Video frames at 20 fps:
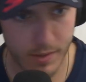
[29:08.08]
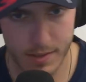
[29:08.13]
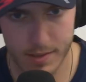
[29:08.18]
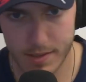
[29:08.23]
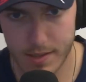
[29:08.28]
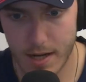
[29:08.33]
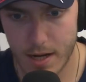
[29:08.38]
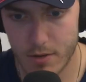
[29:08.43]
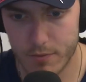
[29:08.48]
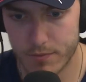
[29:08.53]

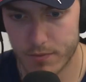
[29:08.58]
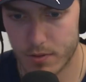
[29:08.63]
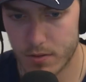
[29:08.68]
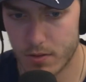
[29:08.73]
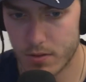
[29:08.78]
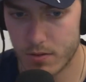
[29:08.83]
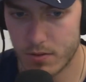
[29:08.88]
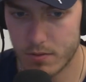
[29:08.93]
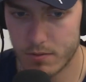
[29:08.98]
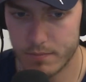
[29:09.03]
this now
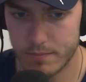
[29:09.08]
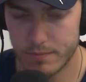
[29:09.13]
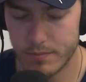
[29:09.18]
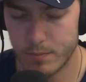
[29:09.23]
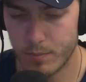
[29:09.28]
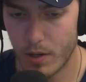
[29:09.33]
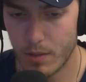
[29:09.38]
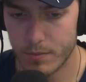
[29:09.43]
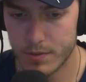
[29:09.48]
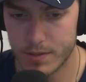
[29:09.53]
for
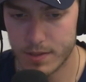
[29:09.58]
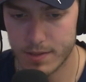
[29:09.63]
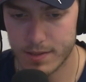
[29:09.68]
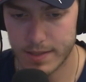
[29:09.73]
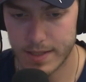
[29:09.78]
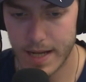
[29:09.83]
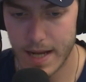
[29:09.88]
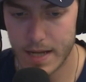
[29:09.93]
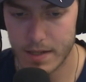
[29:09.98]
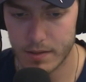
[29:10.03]
probably
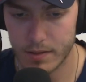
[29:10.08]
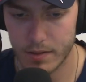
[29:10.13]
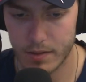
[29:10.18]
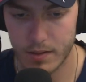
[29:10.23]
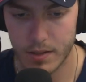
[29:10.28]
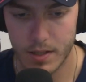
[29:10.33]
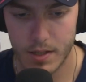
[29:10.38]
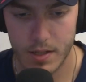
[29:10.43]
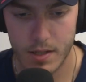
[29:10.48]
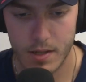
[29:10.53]
since
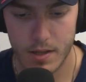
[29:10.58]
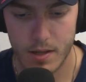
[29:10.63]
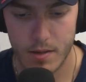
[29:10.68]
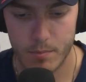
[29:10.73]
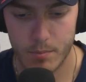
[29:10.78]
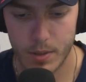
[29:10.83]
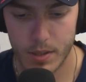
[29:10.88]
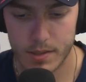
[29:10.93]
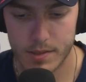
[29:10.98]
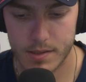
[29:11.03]
Canada,
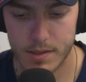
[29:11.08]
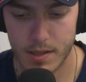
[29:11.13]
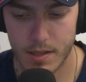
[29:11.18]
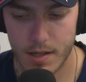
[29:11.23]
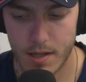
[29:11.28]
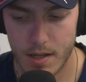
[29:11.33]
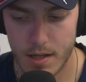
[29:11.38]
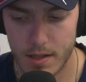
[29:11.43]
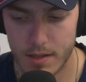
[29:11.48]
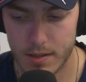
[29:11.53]
but
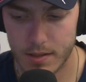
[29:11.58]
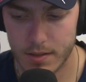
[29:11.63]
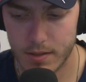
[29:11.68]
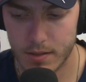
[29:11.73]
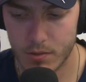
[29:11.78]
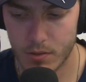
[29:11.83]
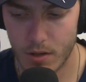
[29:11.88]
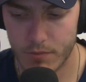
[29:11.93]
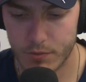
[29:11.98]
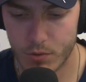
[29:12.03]

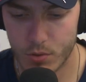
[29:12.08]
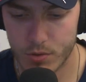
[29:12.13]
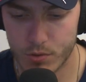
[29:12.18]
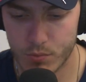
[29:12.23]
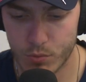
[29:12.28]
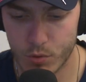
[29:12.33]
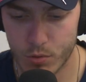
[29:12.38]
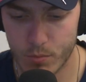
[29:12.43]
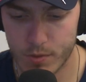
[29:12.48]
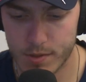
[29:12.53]
of course
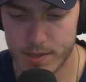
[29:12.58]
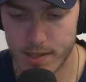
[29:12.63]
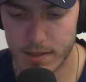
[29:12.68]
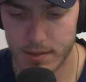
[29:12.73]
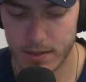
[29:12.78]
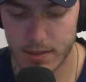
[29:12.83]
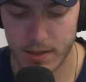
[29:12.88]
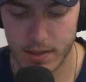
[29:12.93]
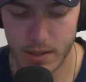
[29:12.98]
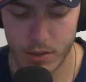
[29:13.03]
rumors that
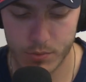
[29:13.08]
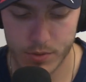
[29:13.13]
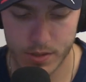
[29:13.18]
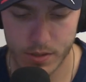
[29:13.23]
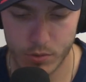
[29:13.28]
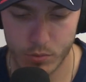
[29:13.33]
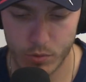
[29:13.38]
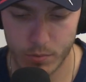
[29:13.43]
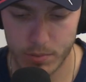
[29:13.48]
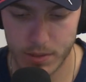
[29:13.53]
Leclerc was
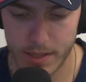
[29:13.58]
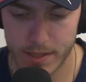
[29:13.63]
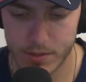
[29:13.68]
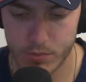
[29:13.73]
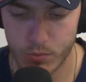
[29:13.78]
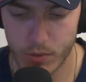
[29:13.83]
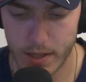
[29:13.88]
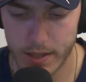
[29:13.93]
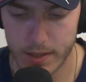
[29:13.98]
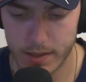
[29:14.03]
going to
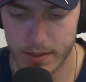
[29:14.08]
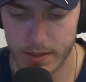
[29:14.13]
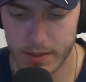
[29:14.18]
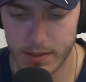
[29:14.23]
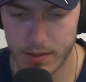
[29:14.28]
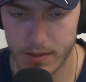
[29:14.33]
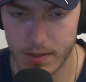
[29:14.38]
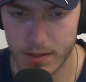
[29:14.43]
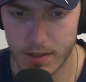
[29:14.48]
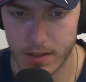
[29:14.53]
replace
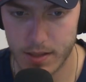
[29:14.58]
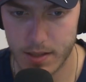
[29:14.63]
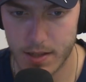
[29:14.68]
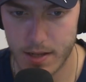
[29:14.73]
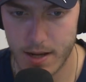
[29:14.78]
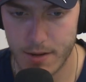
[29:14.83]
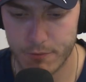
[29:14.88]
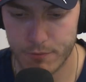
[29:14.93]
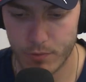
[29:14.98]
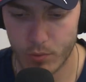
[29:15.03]
Raikkonen
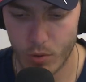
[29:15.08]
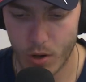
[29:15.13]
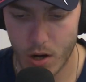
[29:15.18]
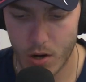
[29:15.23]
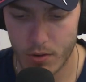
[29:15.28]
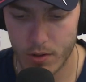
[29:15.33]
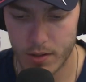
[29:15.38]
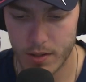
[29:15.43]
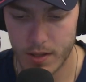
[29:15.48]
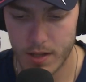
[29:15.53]
at
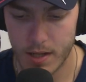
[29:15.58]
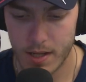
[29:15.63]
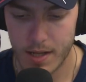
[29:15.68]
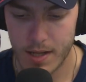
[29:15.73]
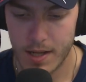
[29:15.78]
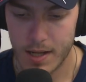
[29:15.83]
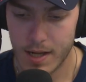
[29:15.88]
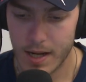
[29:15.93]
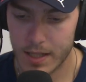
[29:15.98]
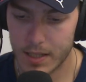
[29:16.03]
Ferrari,
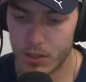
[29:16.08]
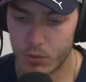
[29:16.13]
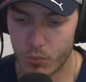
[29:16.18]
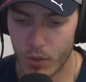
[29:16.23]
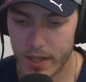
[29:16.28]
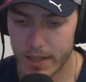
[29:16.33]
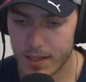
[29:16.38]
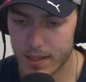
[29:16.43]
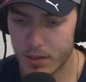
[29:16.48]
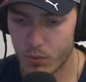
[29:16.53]
and then
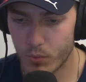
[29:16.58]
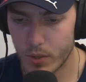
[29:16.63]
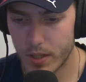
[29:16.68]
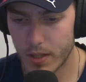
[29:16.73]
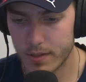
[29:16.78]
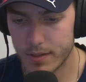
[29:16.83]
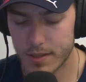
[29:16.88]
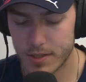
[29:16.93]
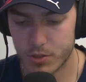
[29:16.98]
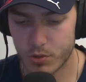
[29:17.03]
Raikkonen went
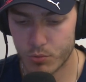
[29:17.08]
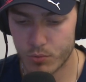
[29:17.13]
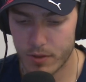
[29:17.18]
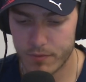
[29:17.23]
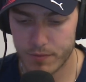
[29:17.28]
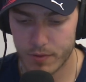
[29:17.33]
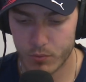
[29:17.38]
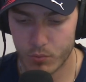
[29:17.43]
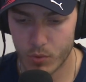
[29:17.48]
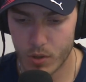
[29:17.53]
on this
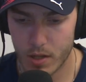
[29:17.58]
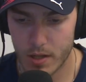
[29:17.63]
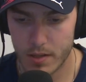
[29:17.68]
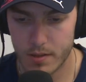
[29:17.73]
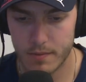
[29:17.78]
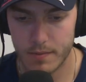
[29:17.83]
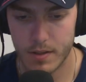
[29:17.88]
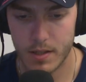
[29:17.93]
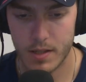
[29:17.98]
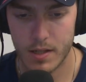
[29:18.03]
terrific
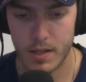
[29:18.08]
run.